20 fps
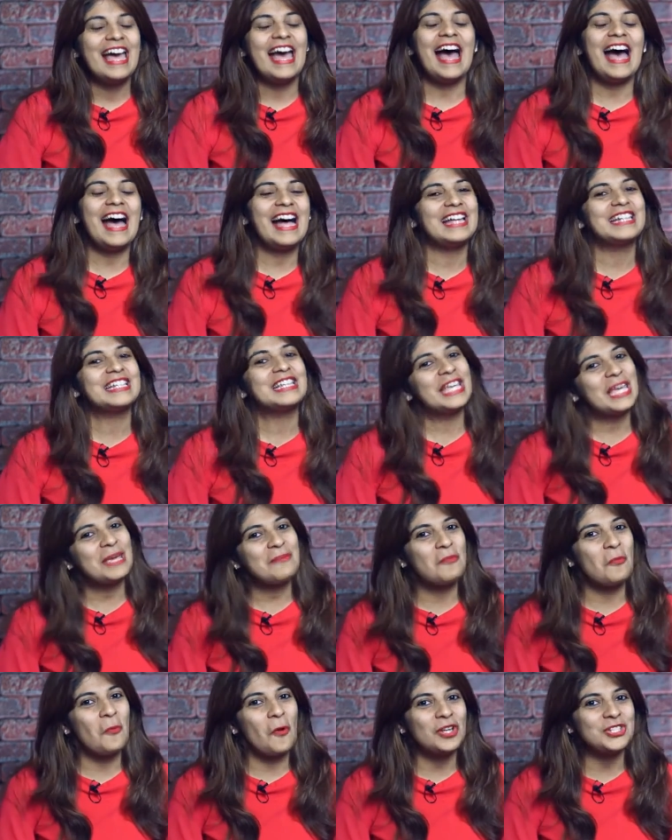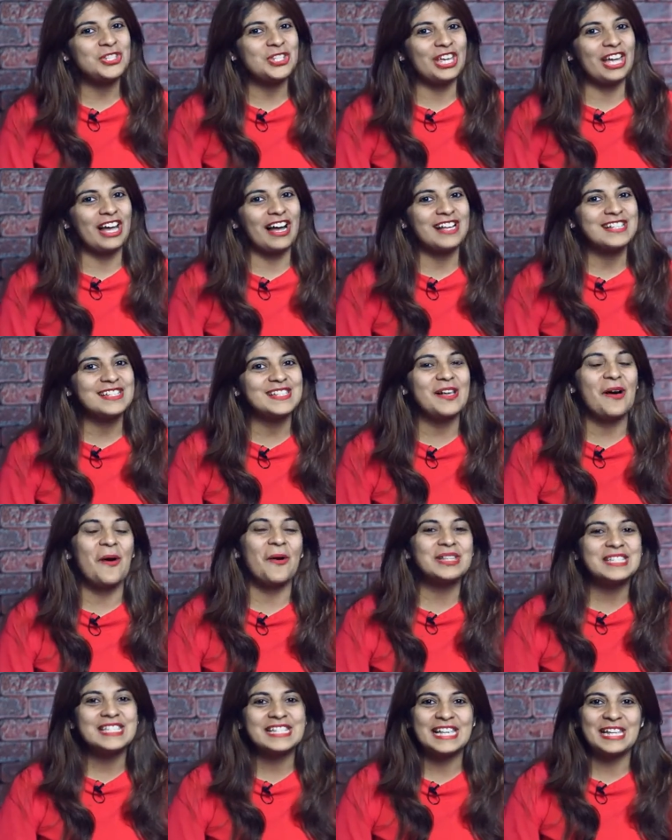And keep watching us
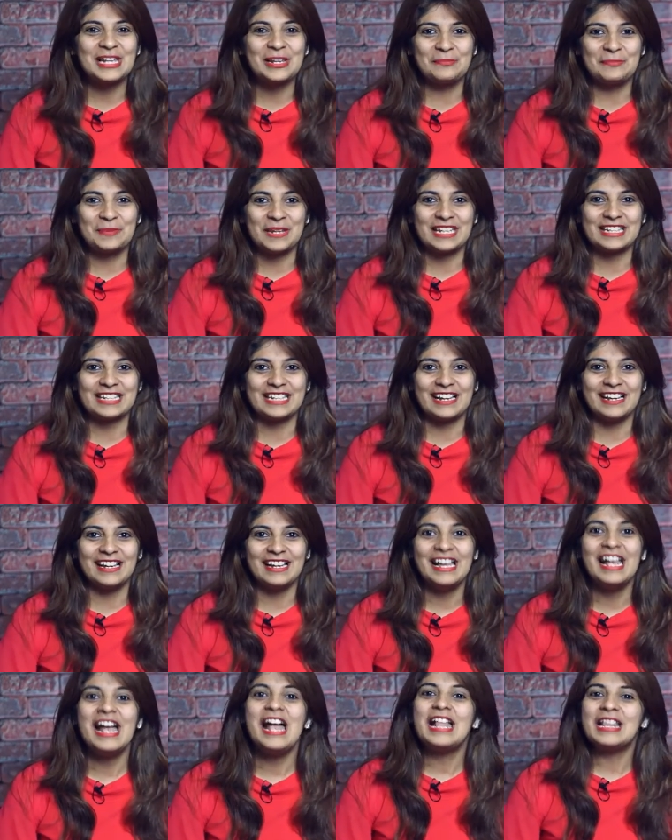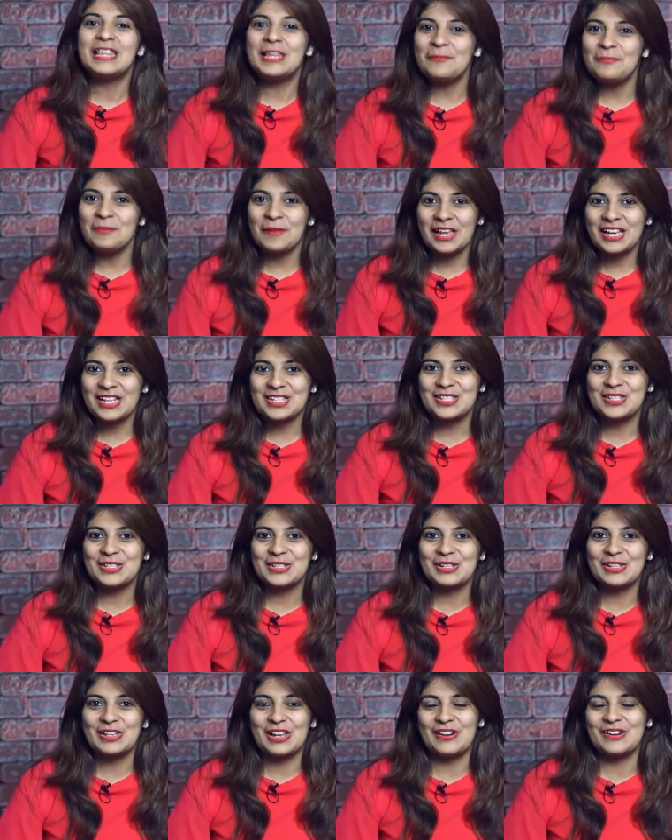on Skillopedia, the place to
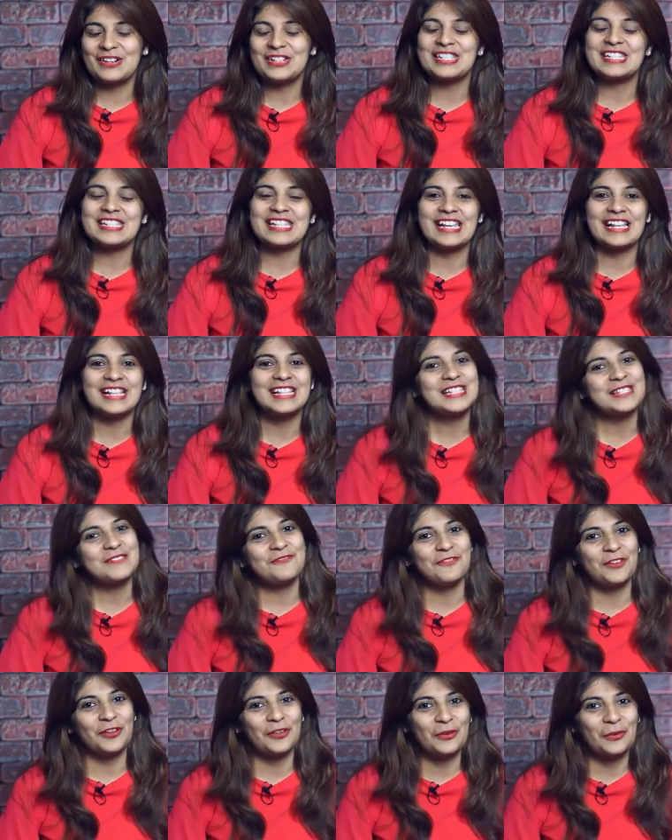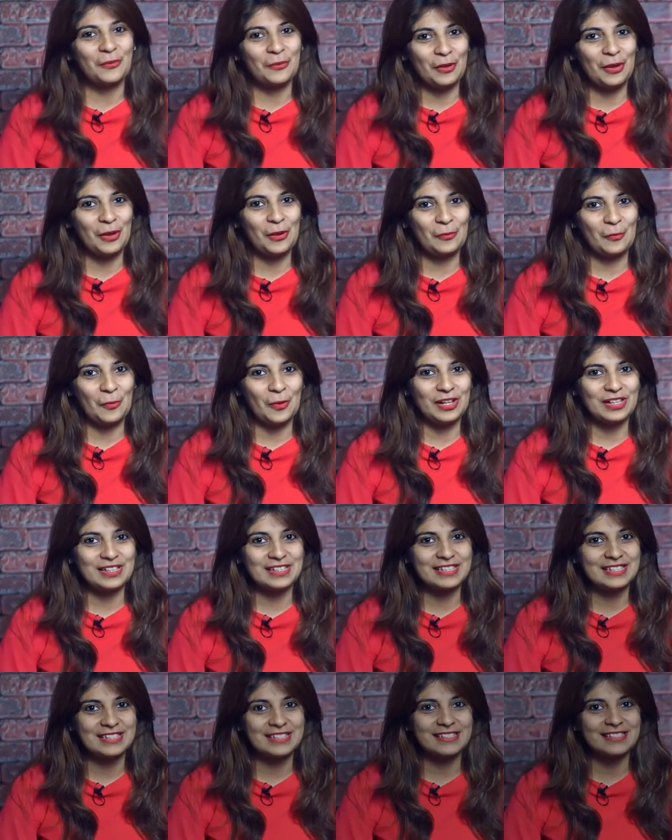learn skills for the real world.